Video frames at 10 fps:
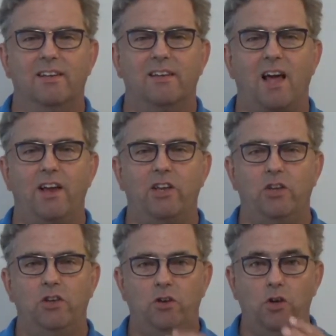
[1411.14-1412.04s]
like
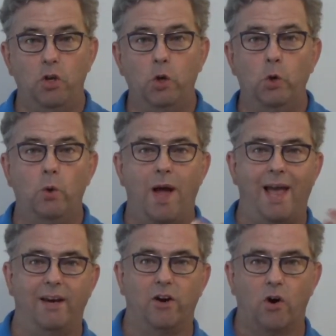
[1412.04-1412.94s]
you
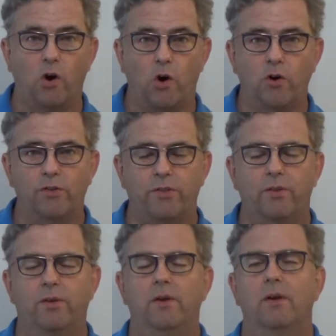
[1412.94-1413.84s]
and Earth,
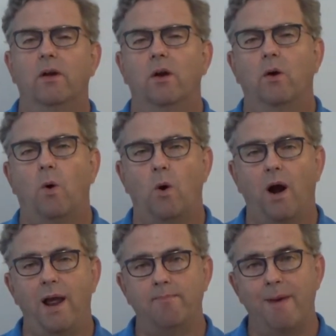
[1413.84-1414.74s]
or
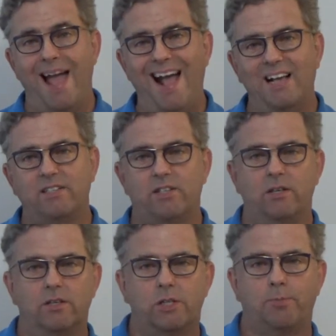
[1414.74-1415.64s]
a mass
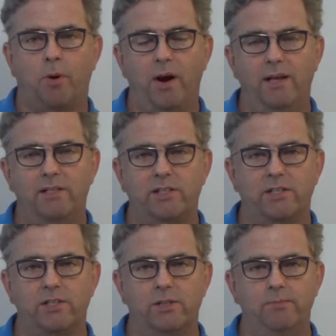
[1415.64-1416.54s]
spring
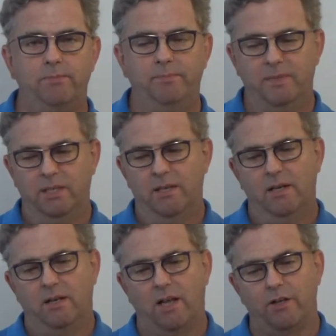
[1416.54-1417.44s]
system,
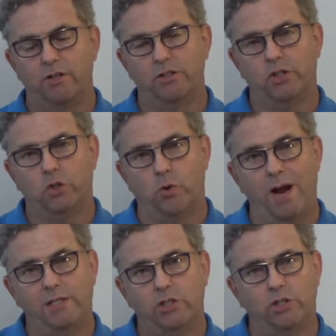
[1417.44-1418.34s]
like you
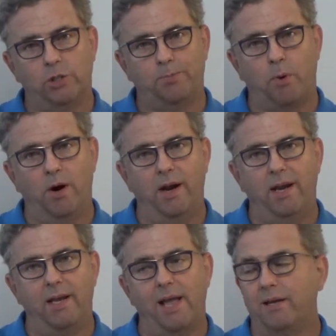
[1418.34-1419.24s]
stretch a
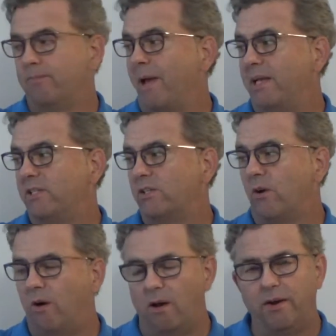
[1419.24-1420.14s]
spring and based
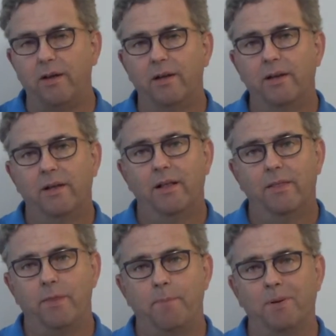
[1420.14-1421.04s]
on
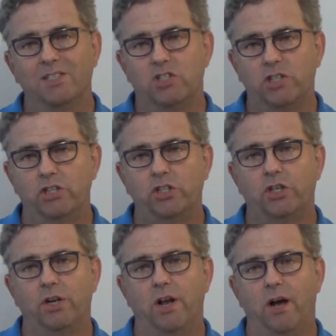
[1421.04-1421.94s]
the
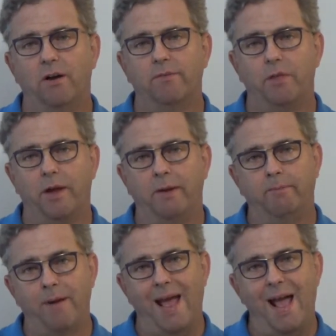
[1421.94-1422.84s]
position of that
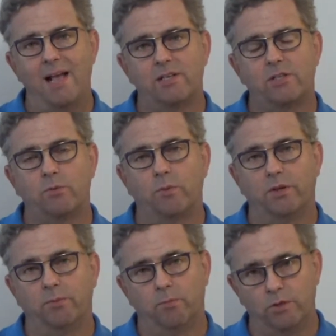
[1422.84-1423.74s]
mass
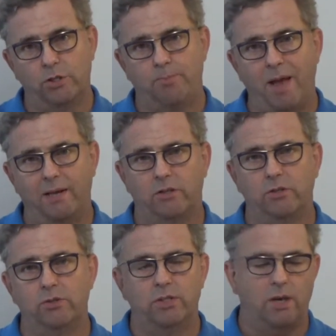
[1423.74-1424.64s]
with respect
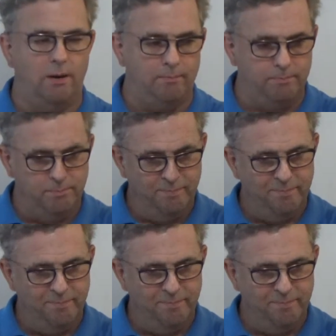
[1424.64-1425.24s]
to some